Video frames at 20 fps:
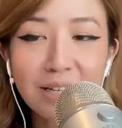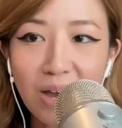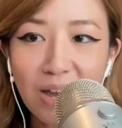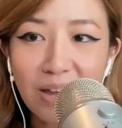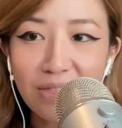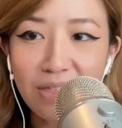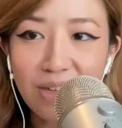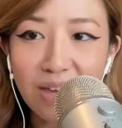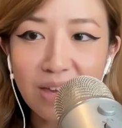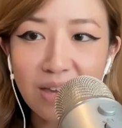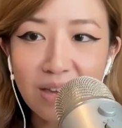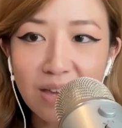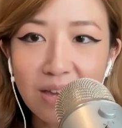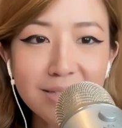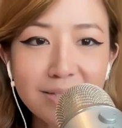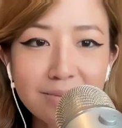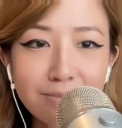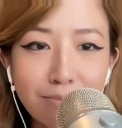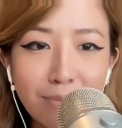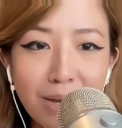I think
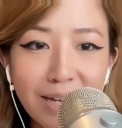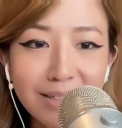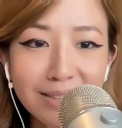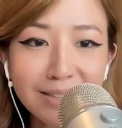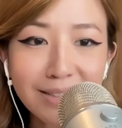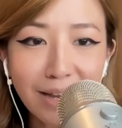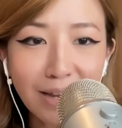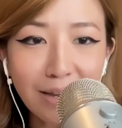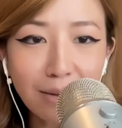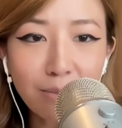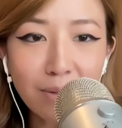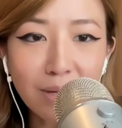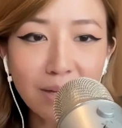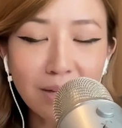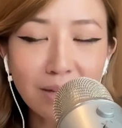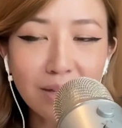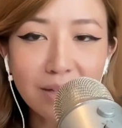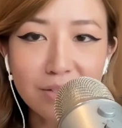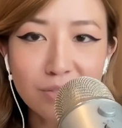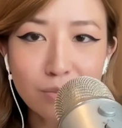my type
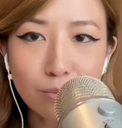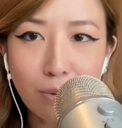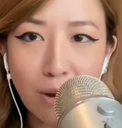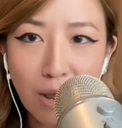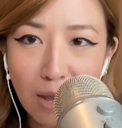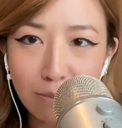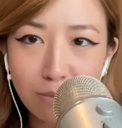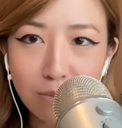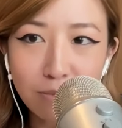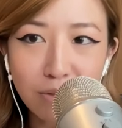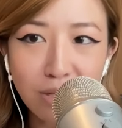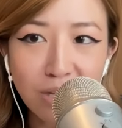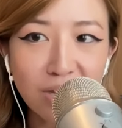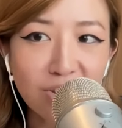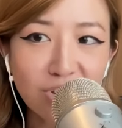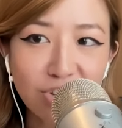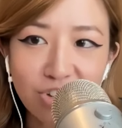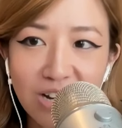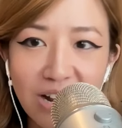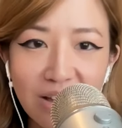is probably
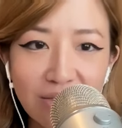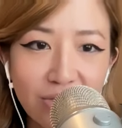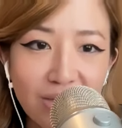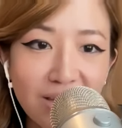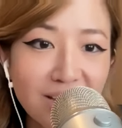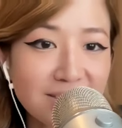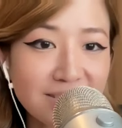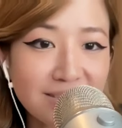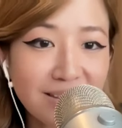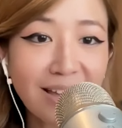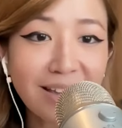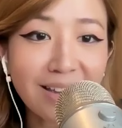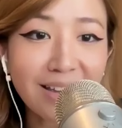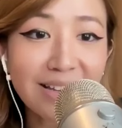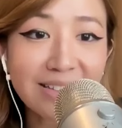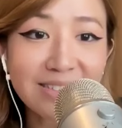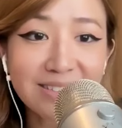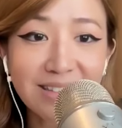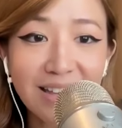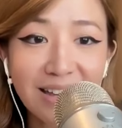good at things like
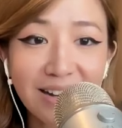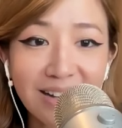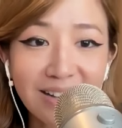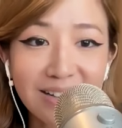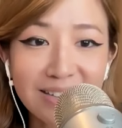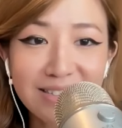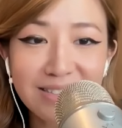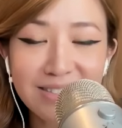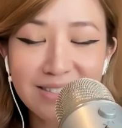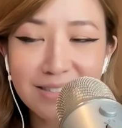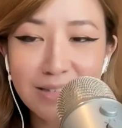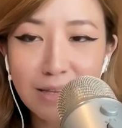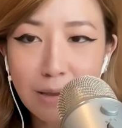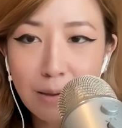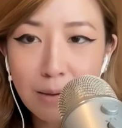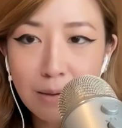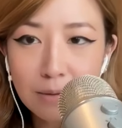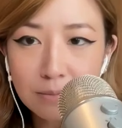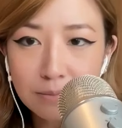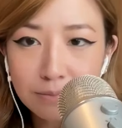aesthetics.
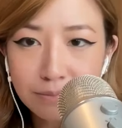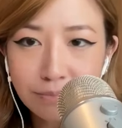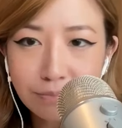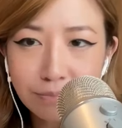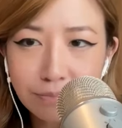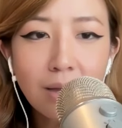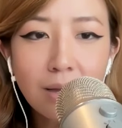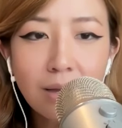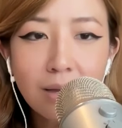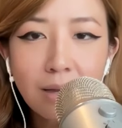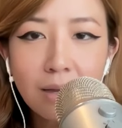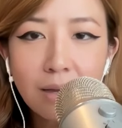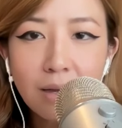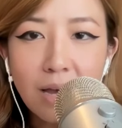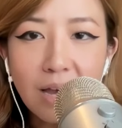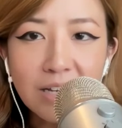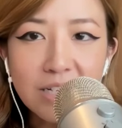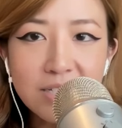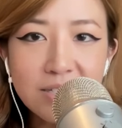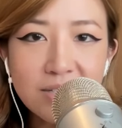
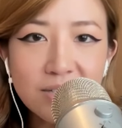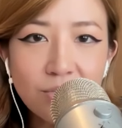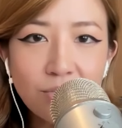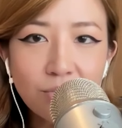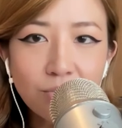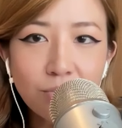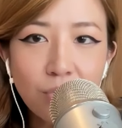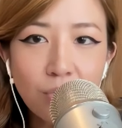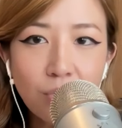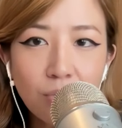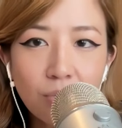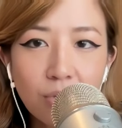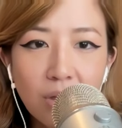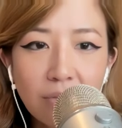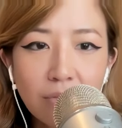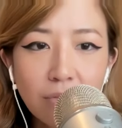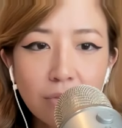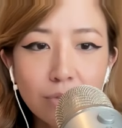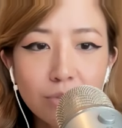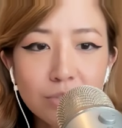I just don't know
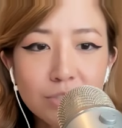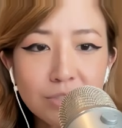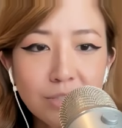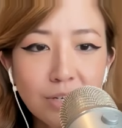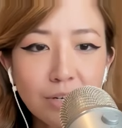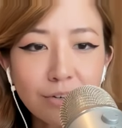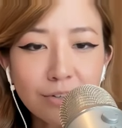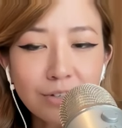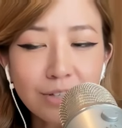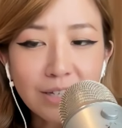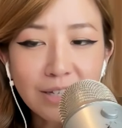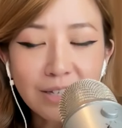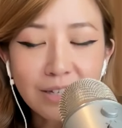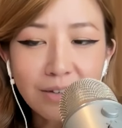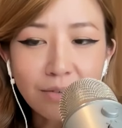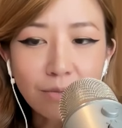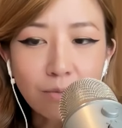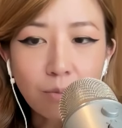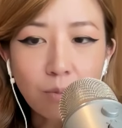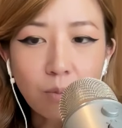
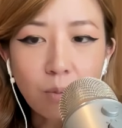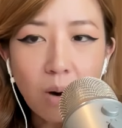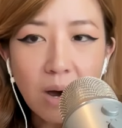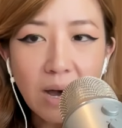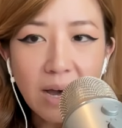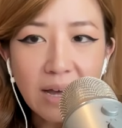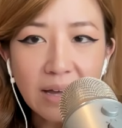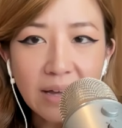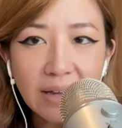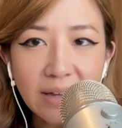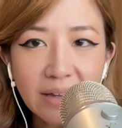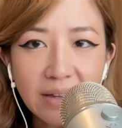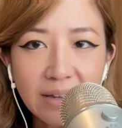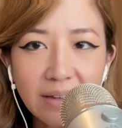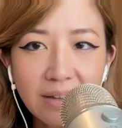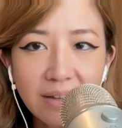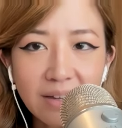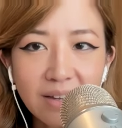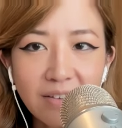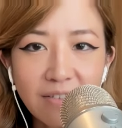evolutionarily
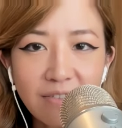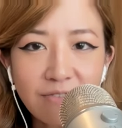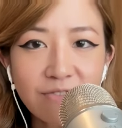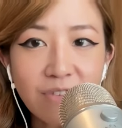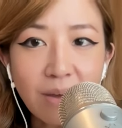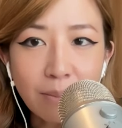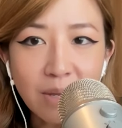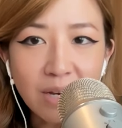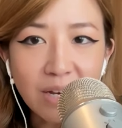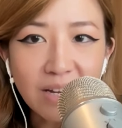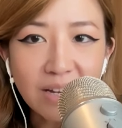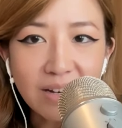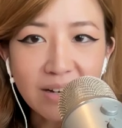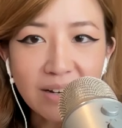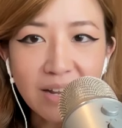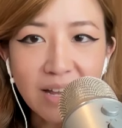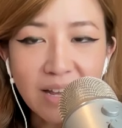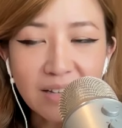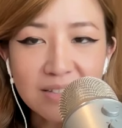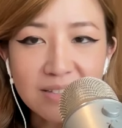why
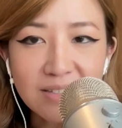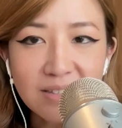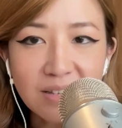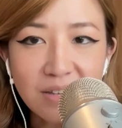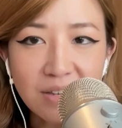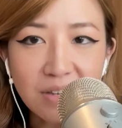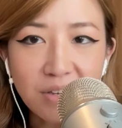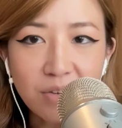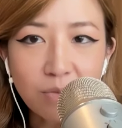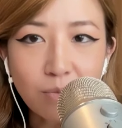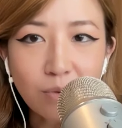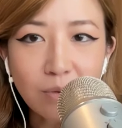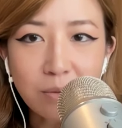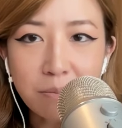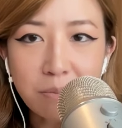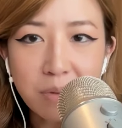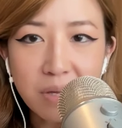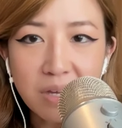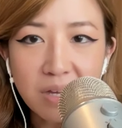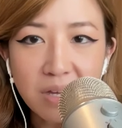feminine S E would
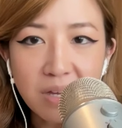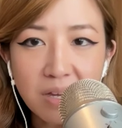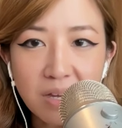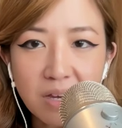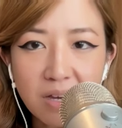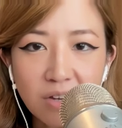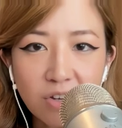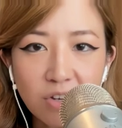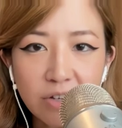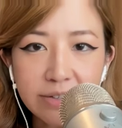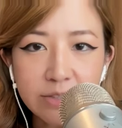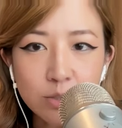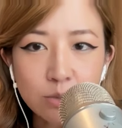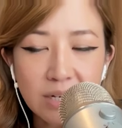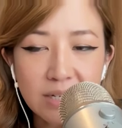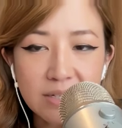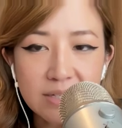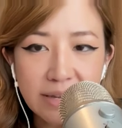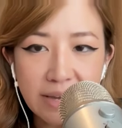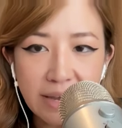be a good
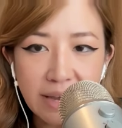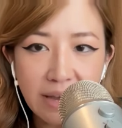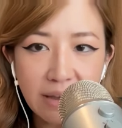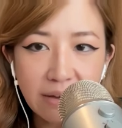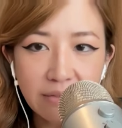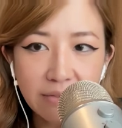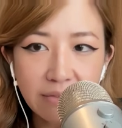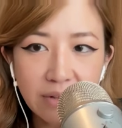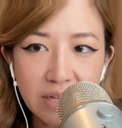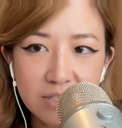trait to have.